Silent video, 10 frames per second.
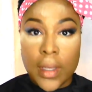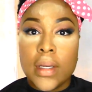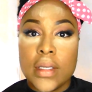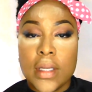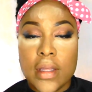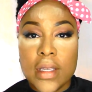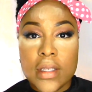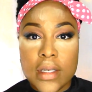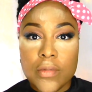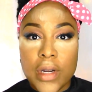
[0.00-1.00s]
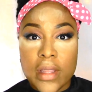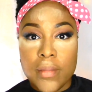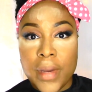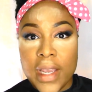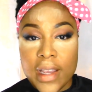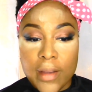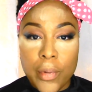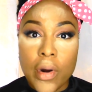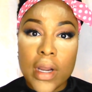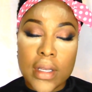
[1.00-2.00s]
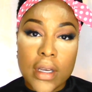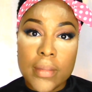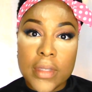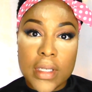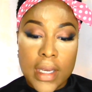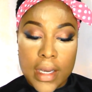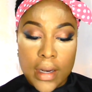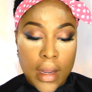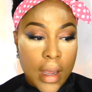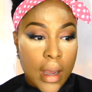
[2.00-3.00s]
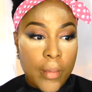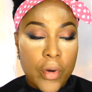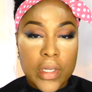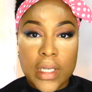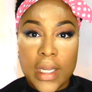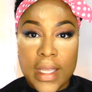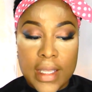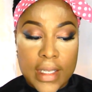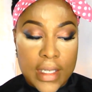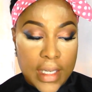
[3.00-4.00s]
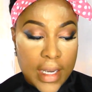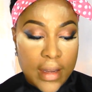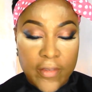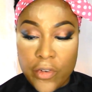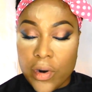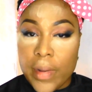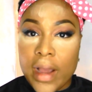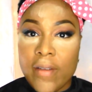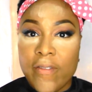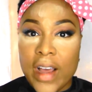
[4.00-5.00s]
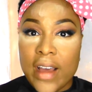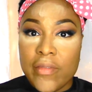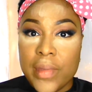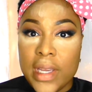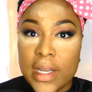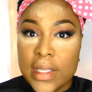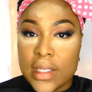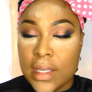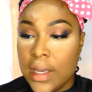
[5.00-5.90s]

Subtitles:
So this is where the baking part comes in. I'm going to let this set for about 5 minutes,